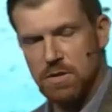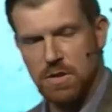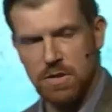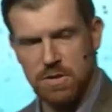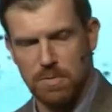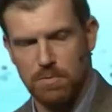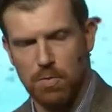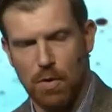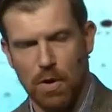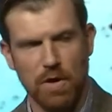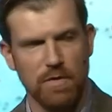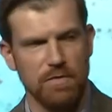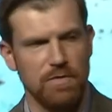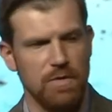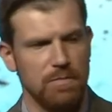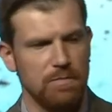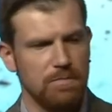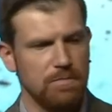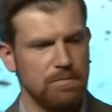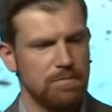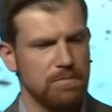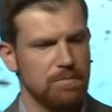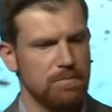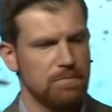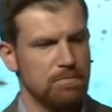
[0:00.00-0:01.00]
as a part of them,
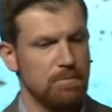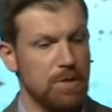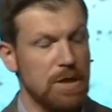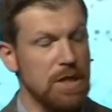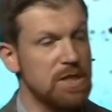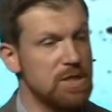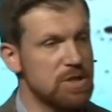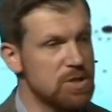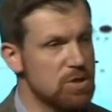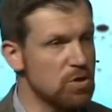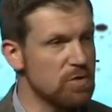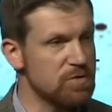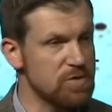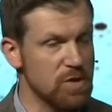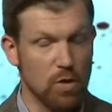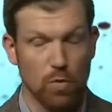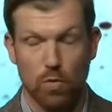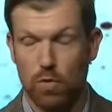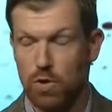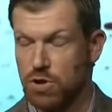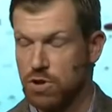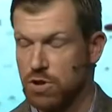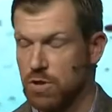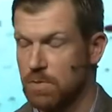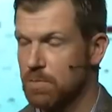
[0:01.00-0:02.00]
but he deserves our
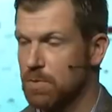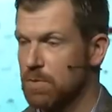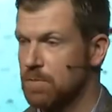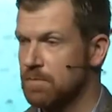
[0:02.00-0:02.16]
worship.